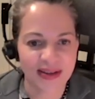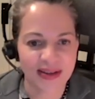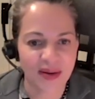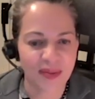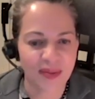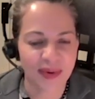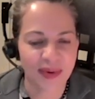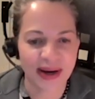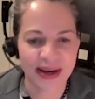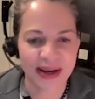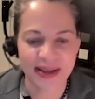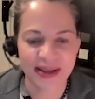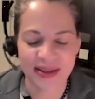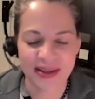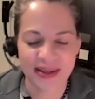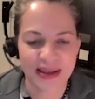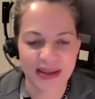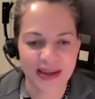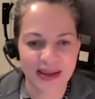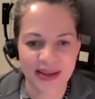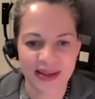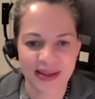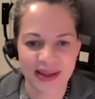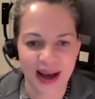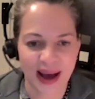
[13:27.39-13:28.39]

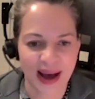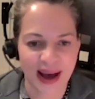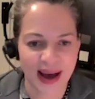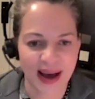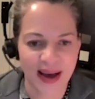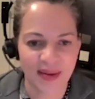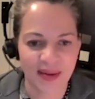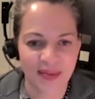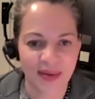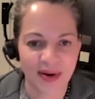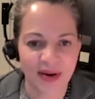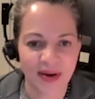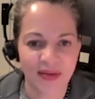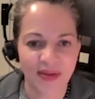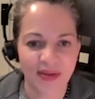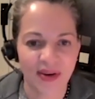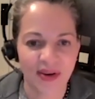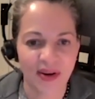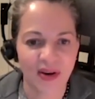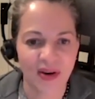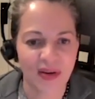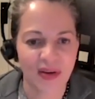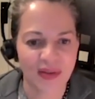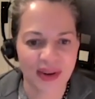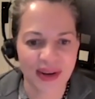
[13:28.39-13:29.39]
unprecedented time of the
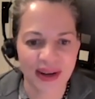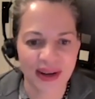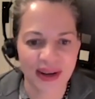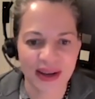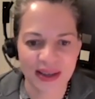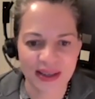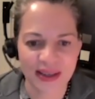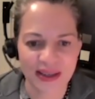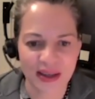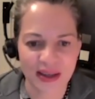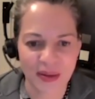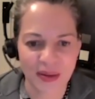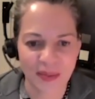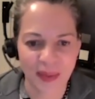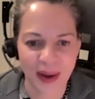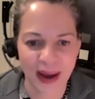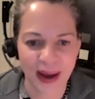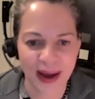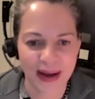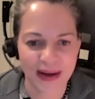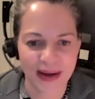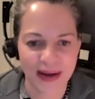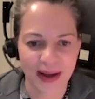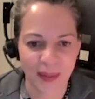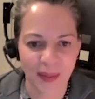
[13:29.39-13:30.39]
COVID-19
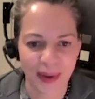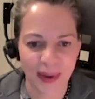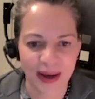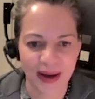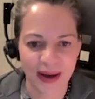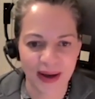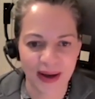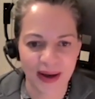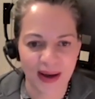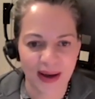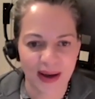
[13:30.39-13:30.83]
pandemic